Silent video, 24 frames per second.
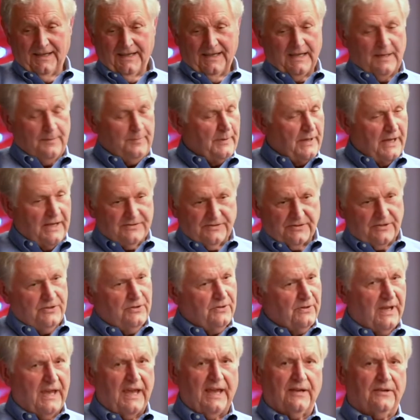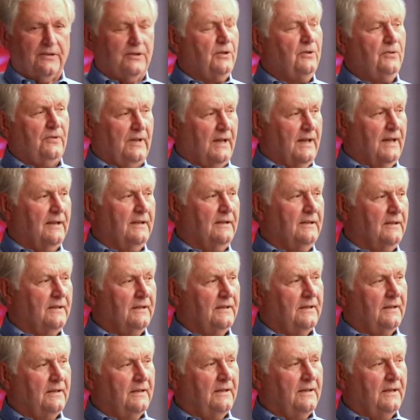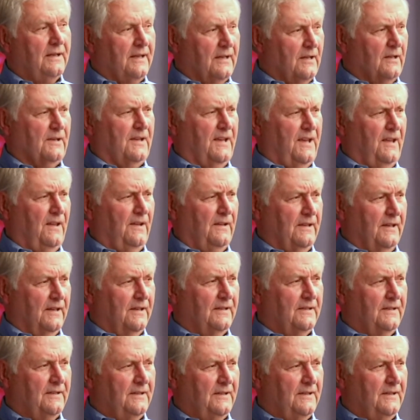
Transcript: EPA said, you can't do that. It'll kill you.